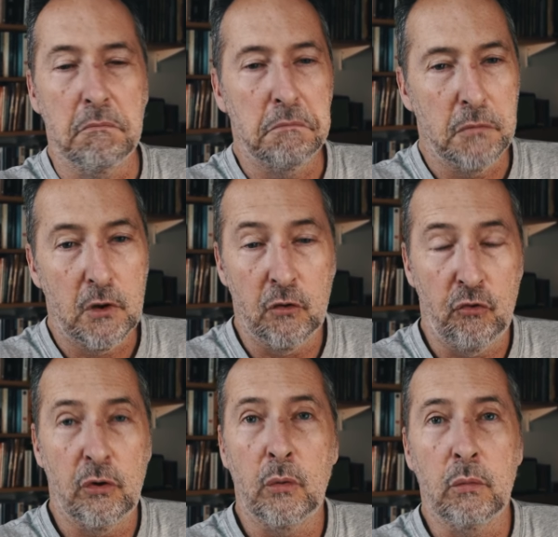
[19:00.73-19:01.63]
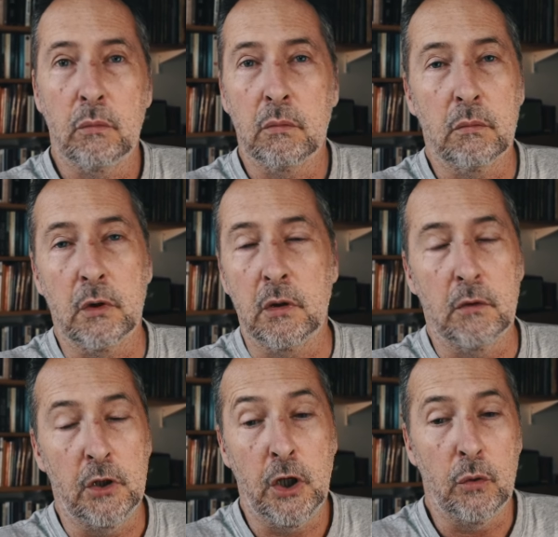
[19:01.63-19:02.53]
control
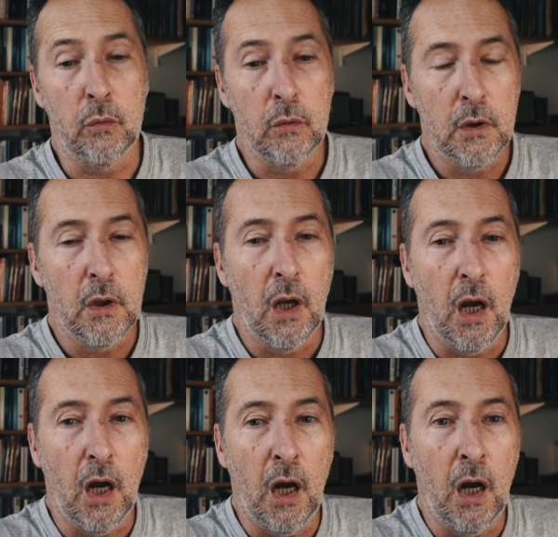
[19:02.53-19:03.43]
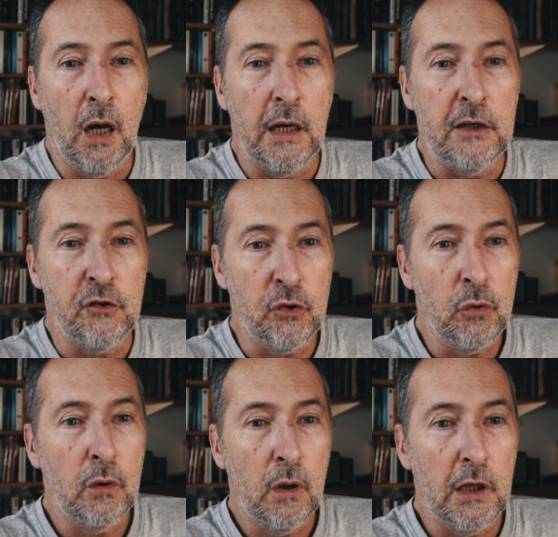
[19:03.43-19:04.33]
you is
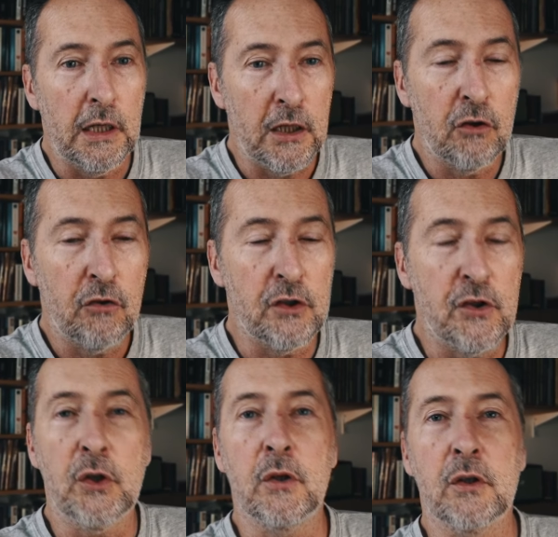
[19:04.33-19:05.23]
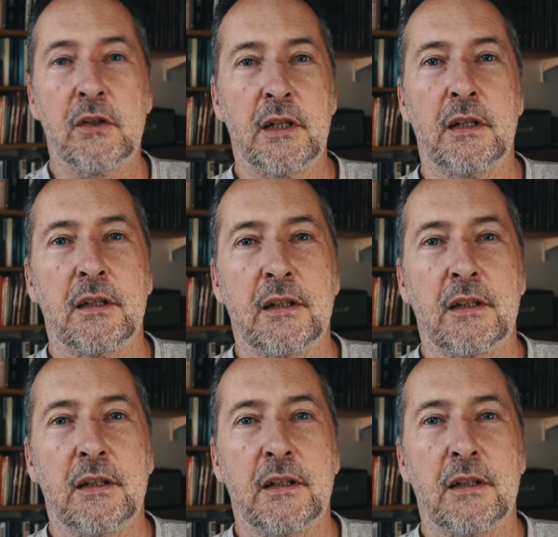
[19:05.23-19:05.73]
your incredulity.